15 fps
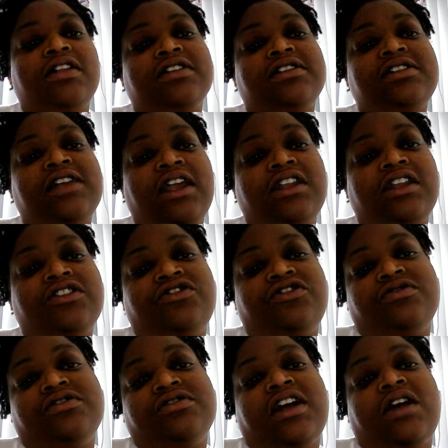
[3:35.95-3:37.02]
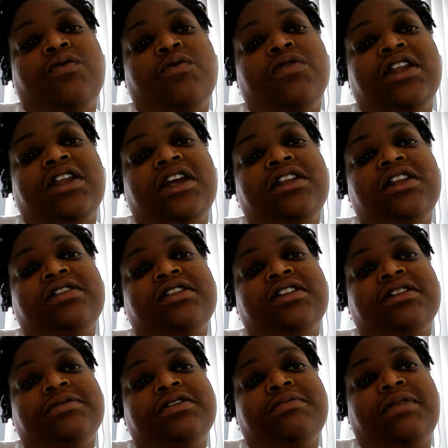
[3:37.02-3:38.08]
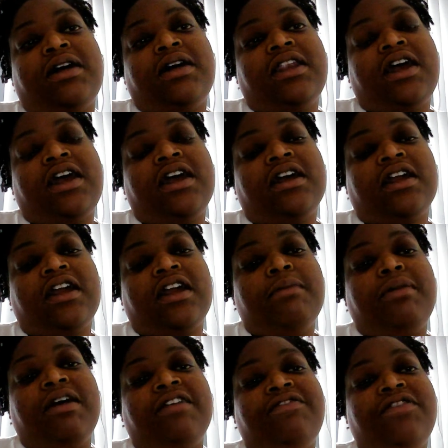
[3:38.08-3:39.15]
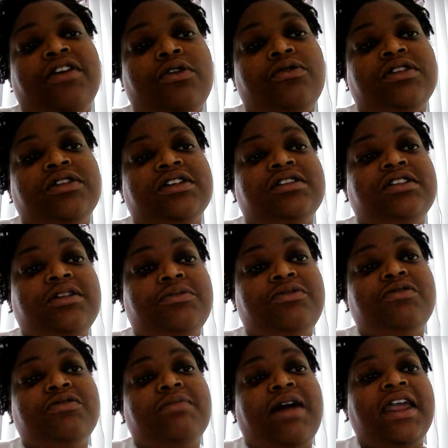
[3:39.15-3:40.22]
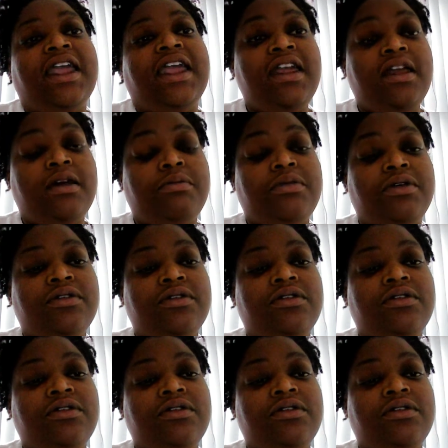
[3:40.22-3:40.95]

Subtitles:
The second issue is that when it is clipped to my neck and my phone is clipped to my hip,